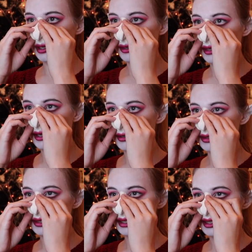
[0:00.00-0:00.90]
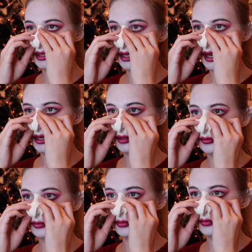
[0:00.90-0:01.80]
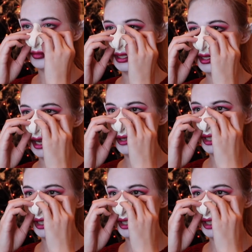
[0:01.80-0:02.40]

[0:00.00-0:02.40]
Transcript: on your nose and just kind of massage